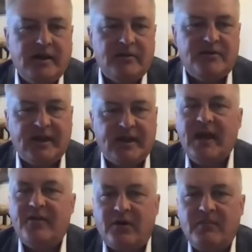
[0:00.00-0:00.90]

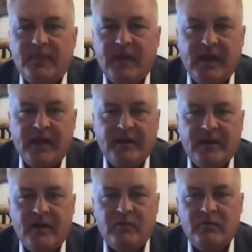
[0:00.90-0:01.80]
together.
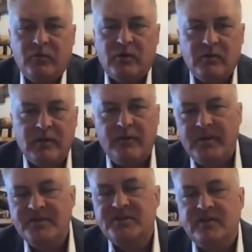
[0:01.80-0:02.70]
And we're in the
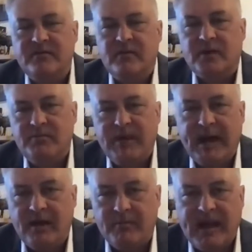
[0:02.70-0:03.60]
midst of
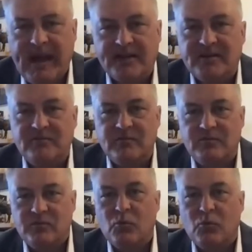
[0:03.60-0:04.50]
PACT
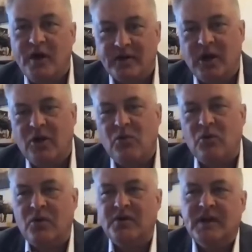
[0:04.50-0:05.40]
1
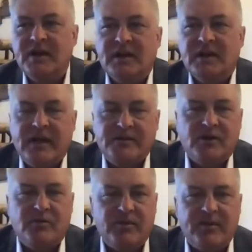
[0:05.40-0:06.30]
cohort. And
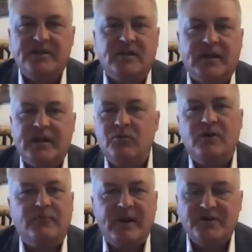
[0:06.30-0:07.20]
so please get more
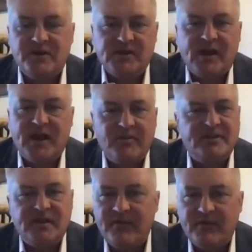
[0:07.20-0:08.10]
information, sign up.
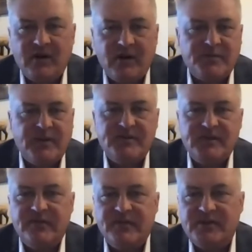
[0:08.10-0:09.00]
It's not very
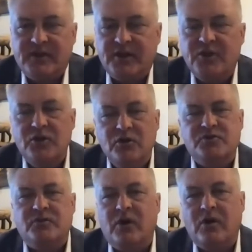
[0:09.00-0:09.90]
expensive. It's in a
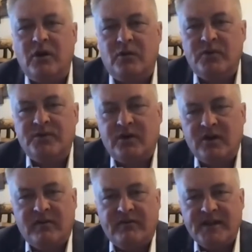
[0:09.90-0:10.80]
huge return
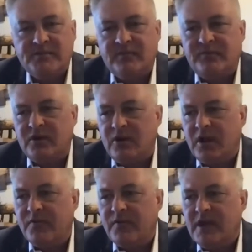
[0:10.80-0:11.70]
on investment for your
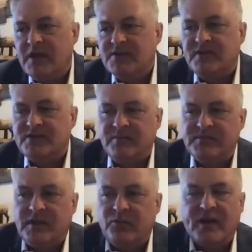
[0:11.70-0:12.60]
health
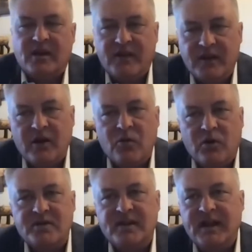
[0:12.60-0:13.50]
systems. And we can then all
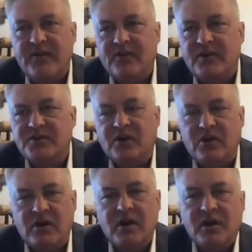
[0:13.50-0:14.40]
work together to
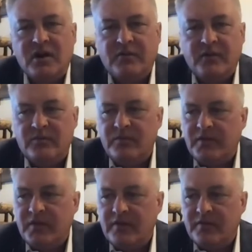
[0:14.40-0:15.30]
turn
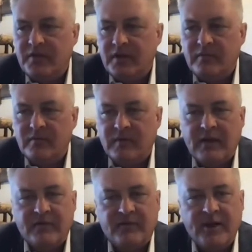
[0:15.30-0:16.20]

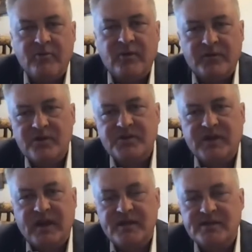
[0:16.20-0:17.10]
the Vanderbilt Nurse
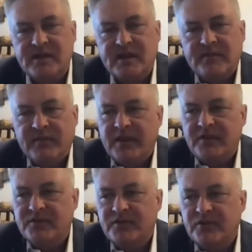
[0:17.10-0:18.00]
Case
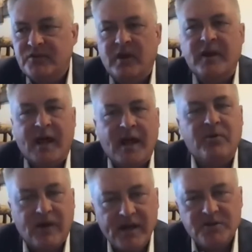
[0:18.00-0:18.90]
into an
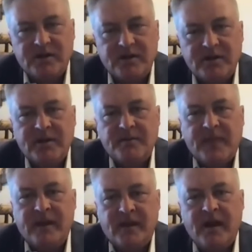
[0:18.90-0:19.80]
aberration
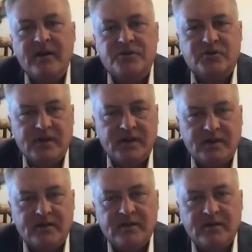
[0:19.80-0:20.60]
and not a trend.